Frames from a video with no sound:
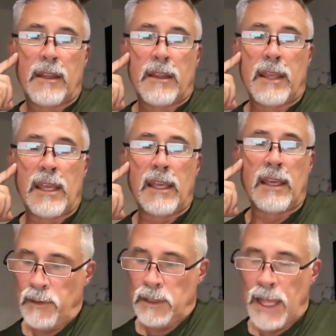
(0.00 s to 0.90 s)

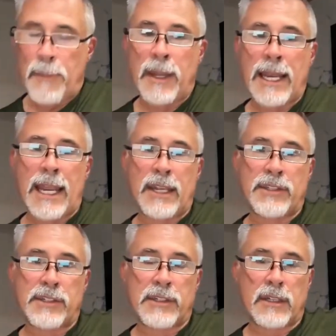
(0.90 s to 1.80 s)
the
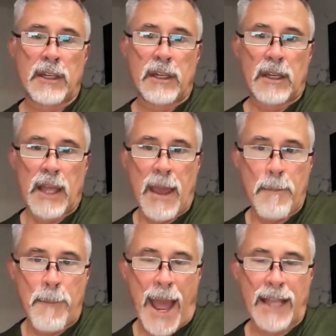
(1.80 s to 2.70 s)
Lebanese
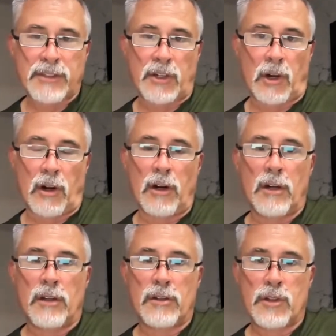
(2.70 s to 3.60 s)
ambassador
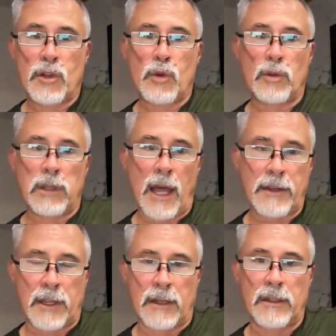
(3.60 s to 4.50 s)
to
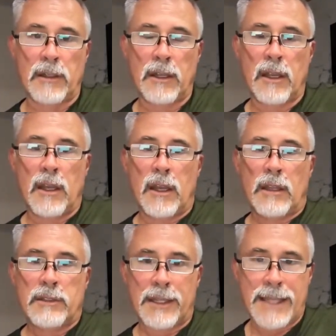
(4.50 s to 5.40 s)
London
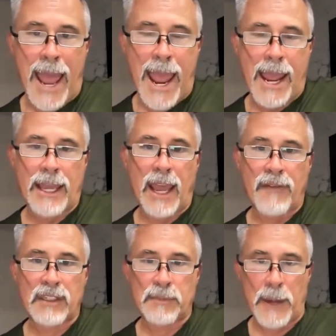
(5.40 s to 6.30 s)
today gave
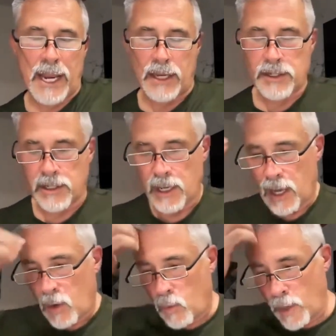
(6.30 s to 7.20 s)
a speech
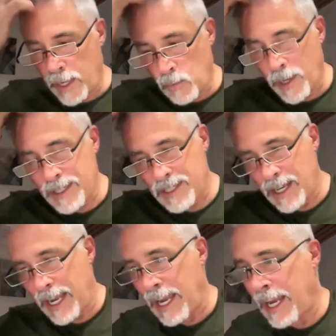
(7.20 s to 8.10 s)
in which
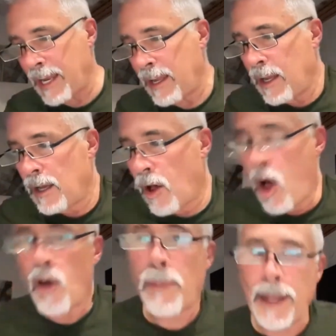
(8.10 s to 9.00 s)
he
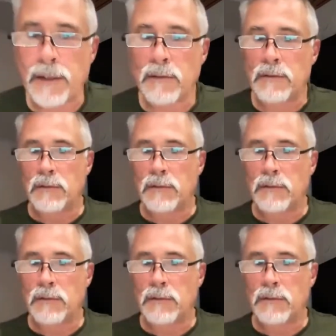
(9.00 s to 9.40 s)
all but